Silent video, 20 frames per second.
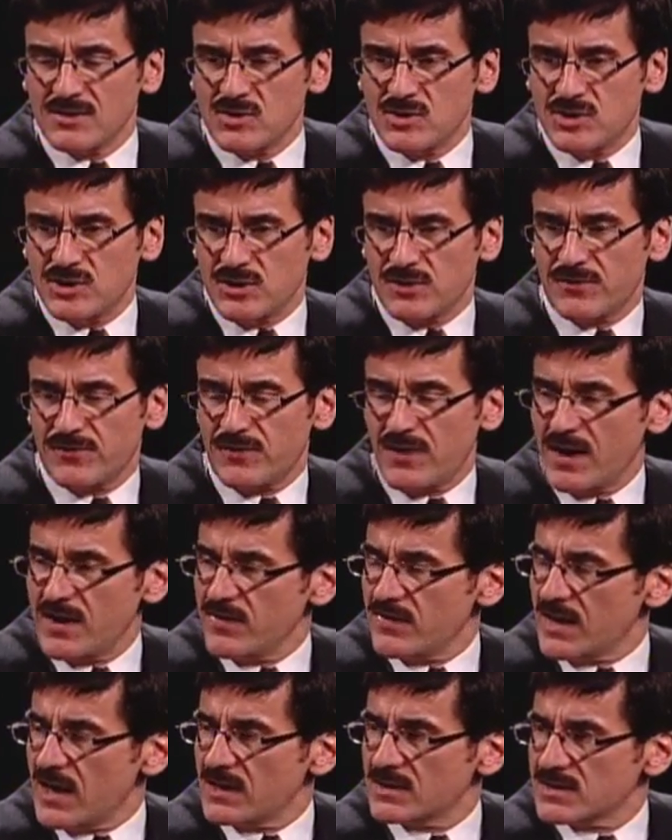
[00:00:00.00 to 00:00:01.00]
Do you
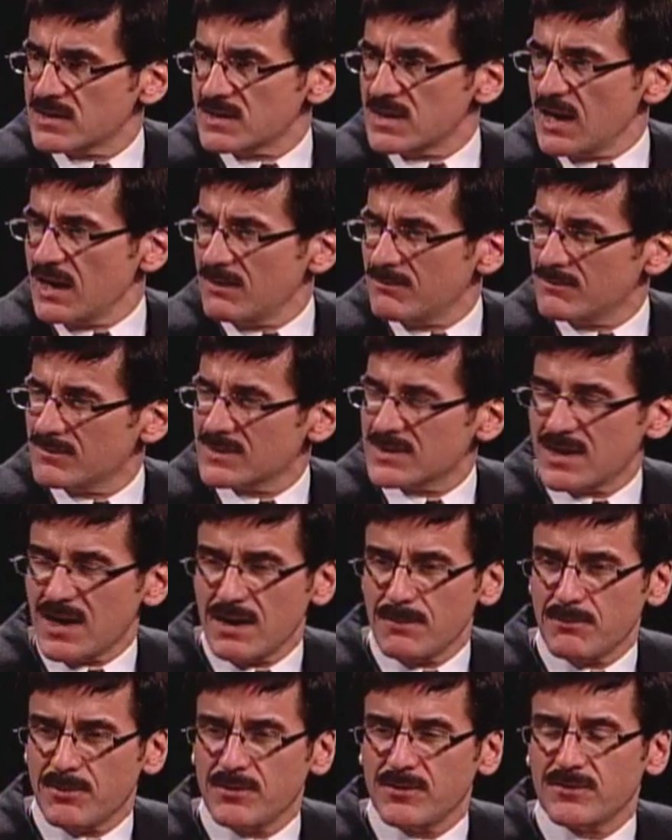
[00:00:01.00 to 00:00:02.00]
find that same
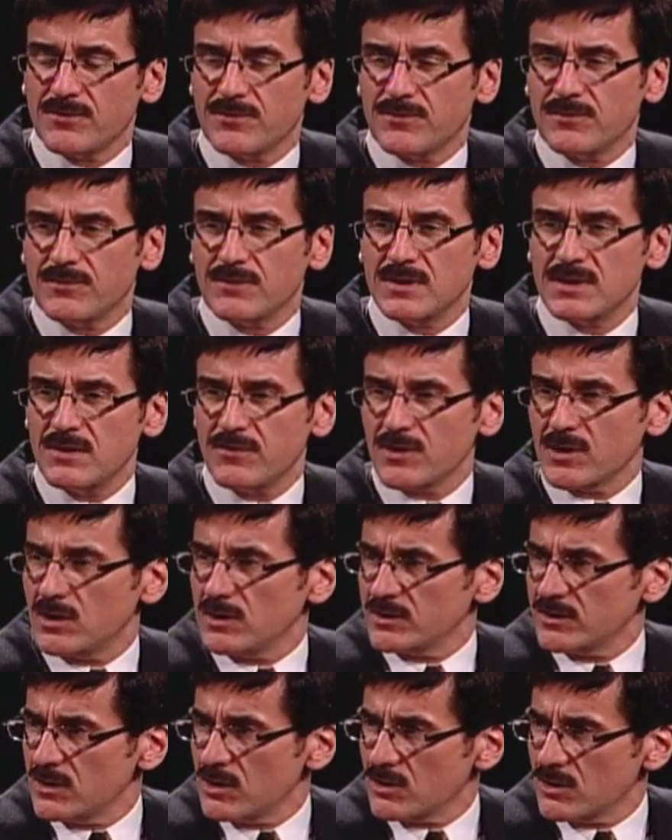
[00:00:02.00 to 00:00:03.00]
type of
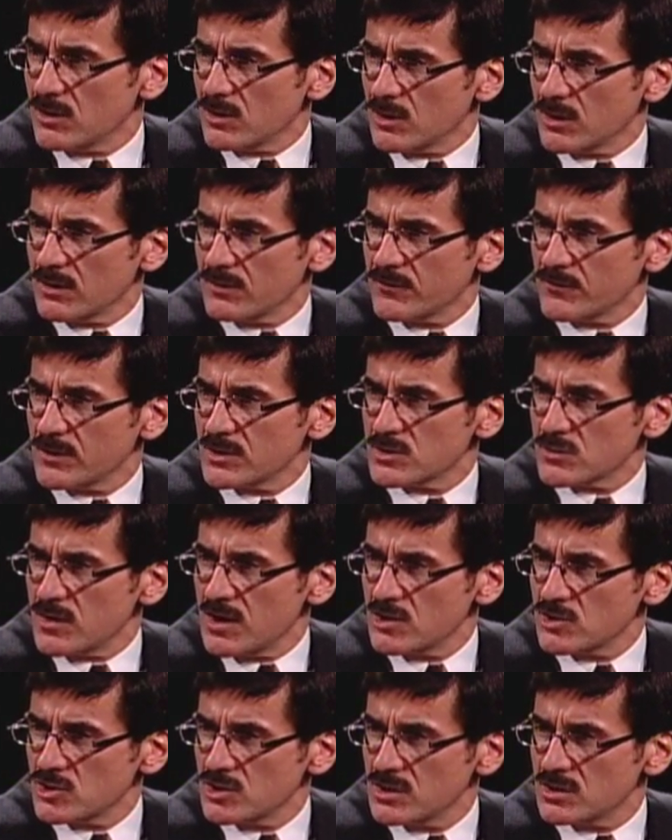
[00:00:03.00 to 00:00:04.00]
difficulty or
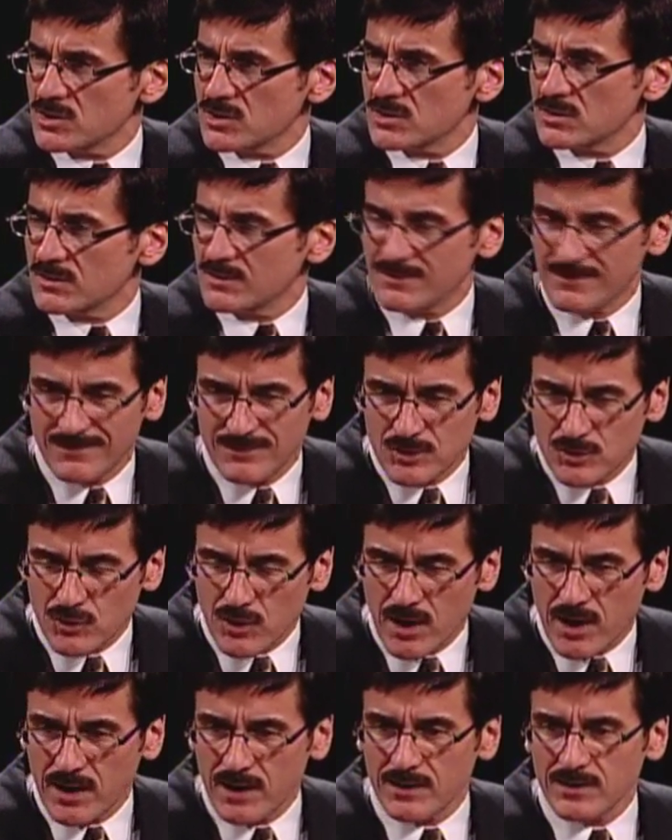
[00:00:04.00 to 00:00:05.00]
frustration in
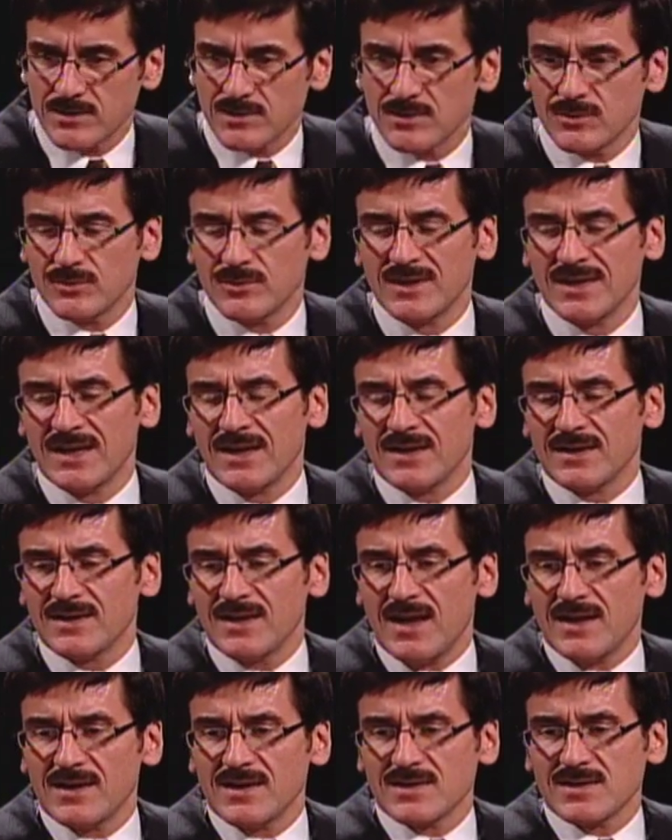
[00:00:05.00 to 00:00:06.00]
trying to
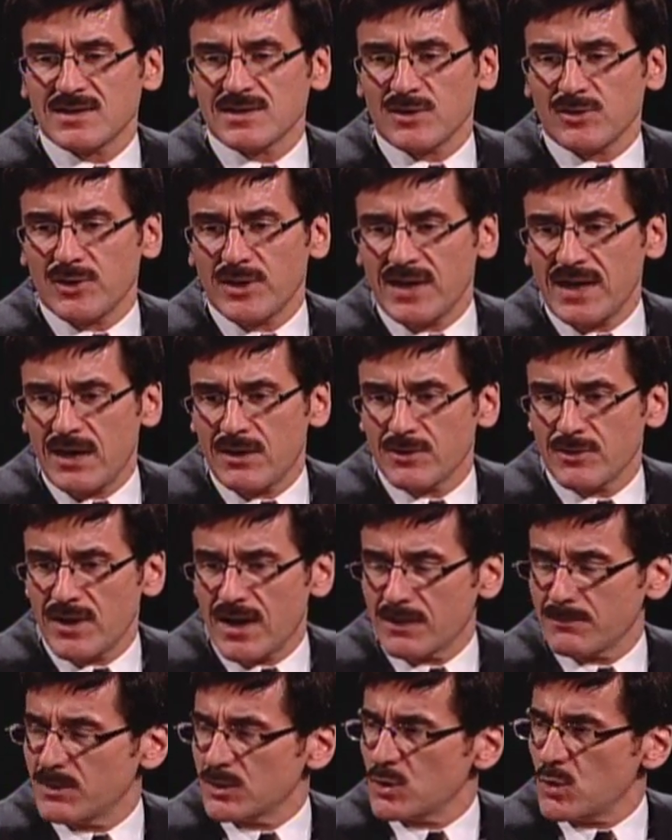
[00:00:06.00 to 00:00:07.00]
not necessarily
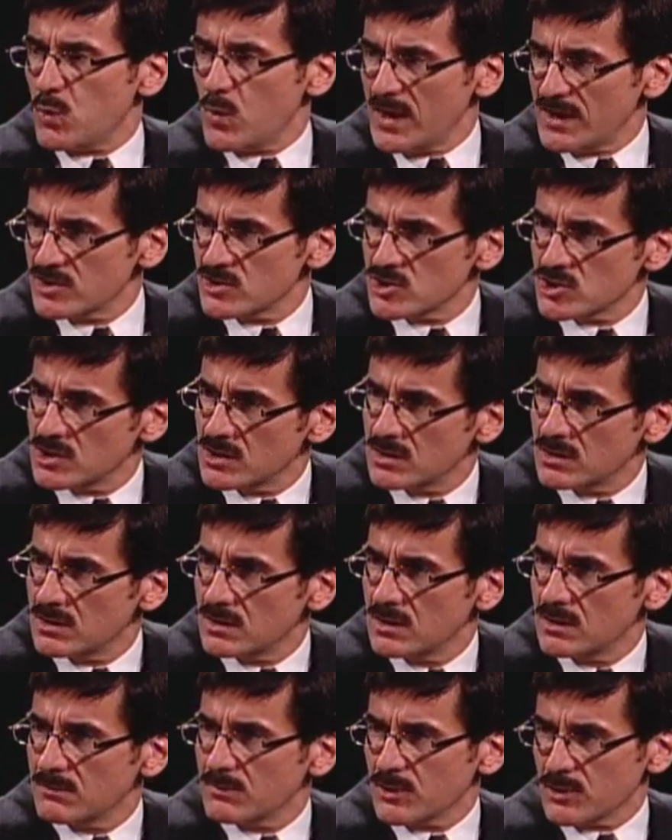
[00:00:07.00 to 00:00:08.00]
counteract, but question
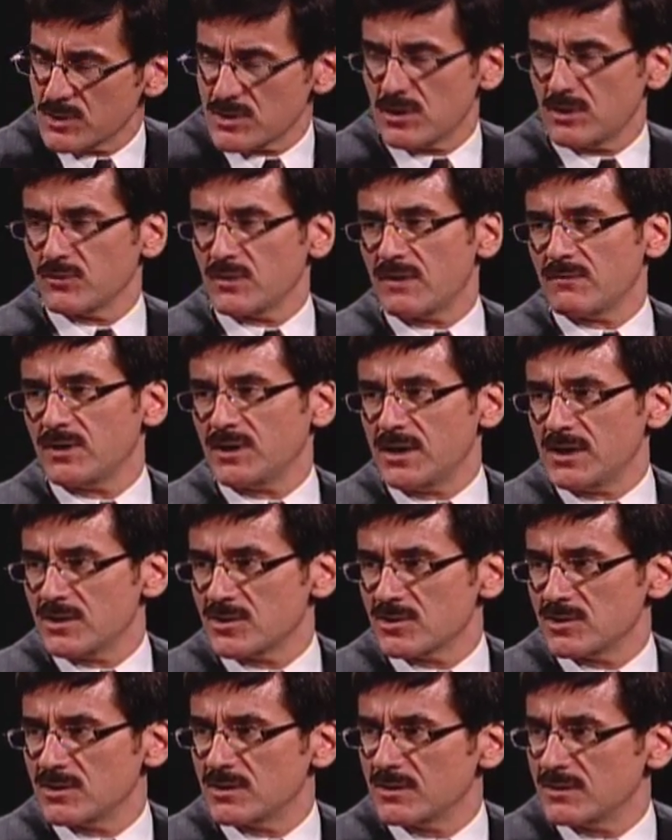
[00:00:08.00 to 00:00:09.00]
personal
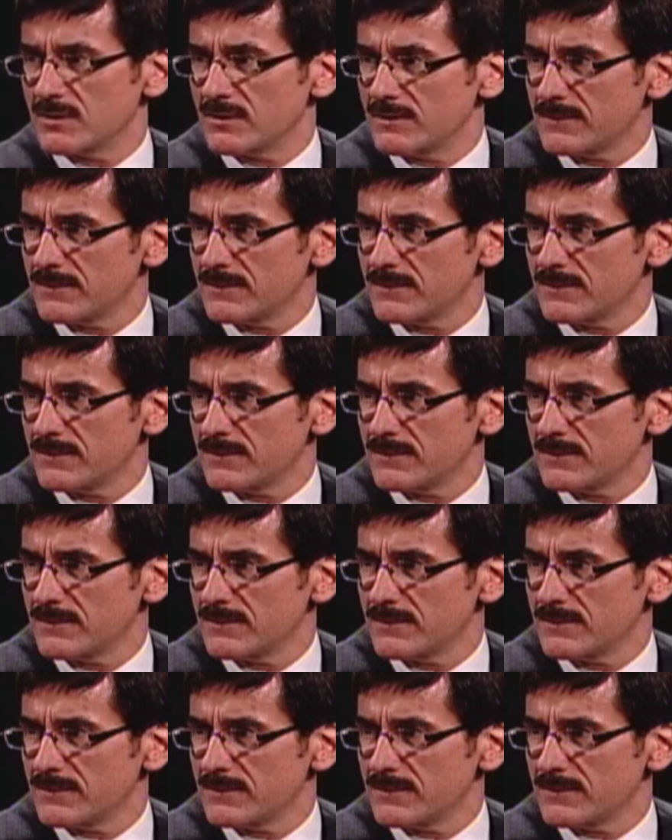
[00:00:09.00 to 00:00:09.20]
revelation?